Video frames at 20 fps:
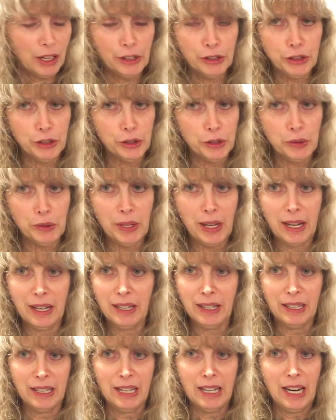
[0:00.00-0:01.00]
to do that.
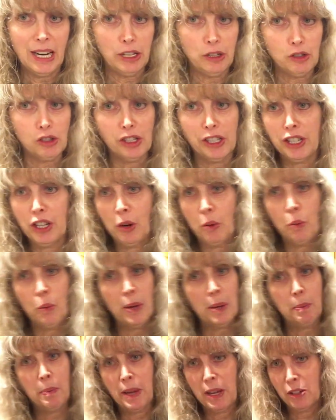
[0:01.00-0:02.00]
I usually don't
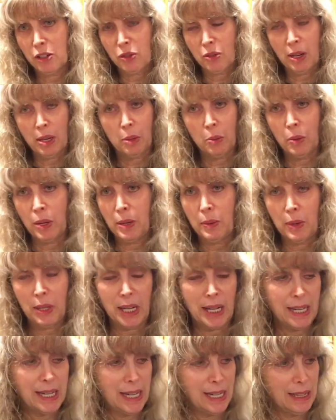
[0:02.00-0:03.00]
wear bags right away when
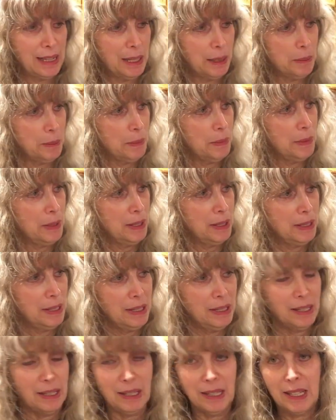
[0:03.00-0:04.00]
I get them.
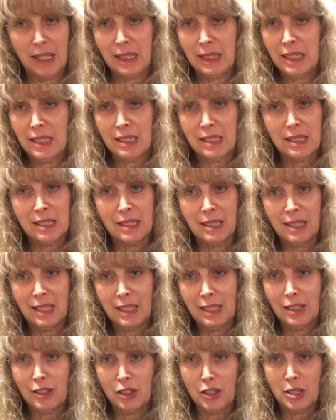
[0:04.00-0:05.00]
And this
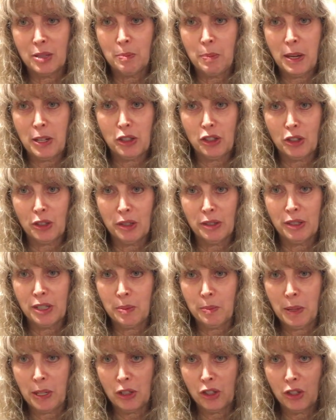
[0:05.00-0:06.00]
is special,
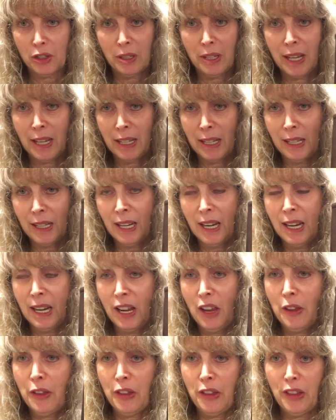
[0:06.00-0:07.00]
special. And
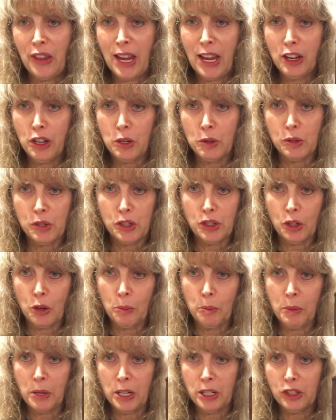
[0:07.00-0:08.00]
thank you so
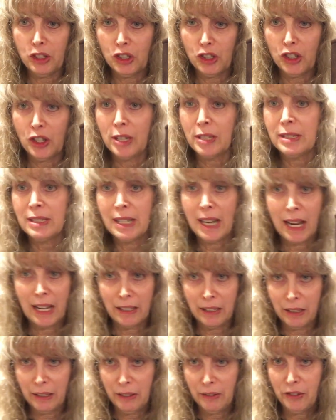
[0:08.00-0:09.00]
much,
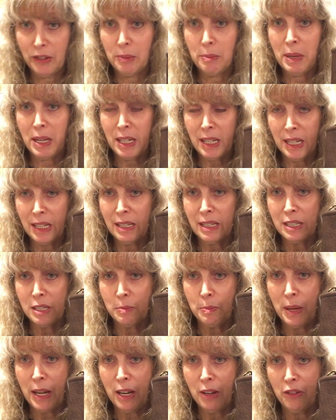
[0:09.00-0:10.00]
Donna, for making this
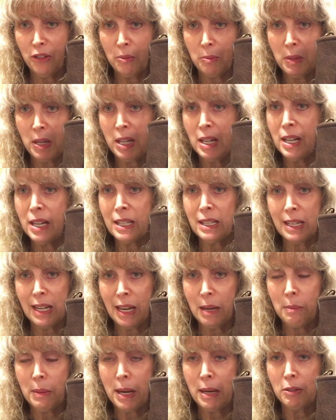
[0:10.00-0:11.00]
bag for me. It
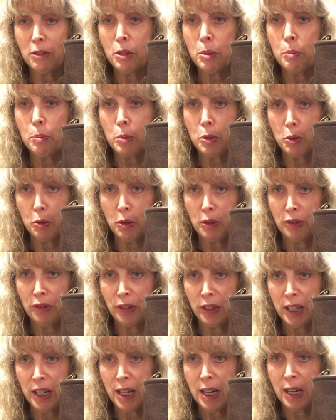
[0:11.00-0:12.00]
came out
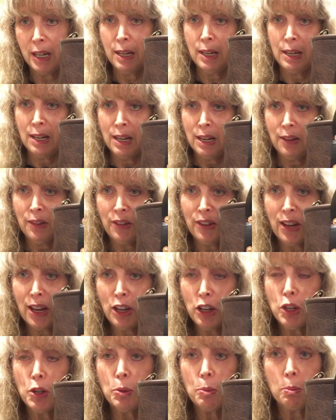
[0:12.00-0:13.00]
beautifully.
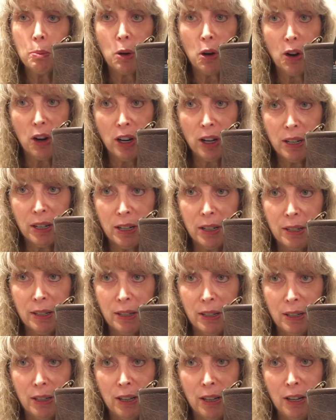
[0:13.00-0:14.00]
Thank you, Marc,
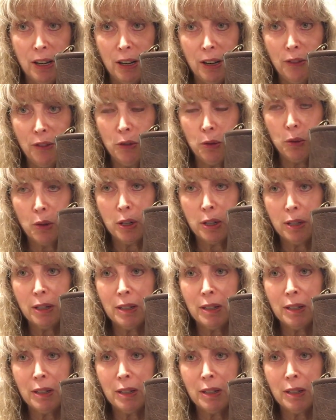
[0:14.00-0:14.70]
for